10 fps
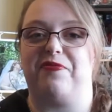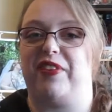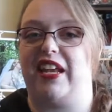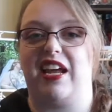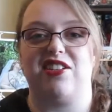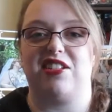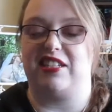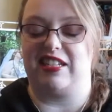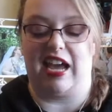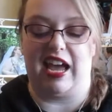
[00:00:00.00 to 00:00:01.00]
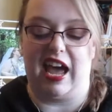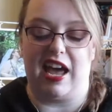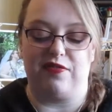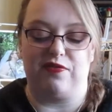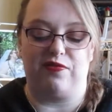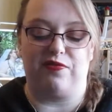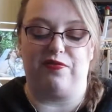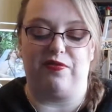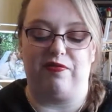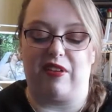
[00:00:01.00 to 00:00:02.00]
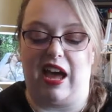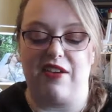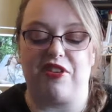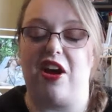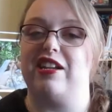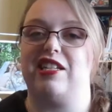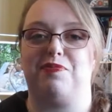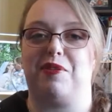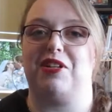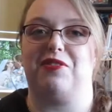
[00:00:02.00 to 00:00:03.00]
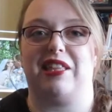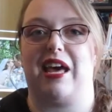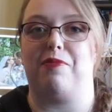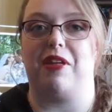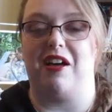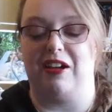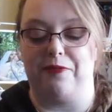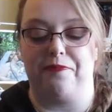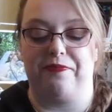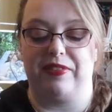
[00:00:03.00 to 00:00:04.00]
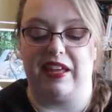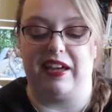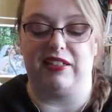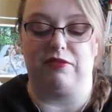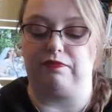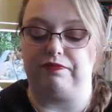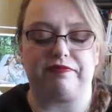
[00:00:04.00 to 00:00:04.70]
and I've gone in spurts with that blog, and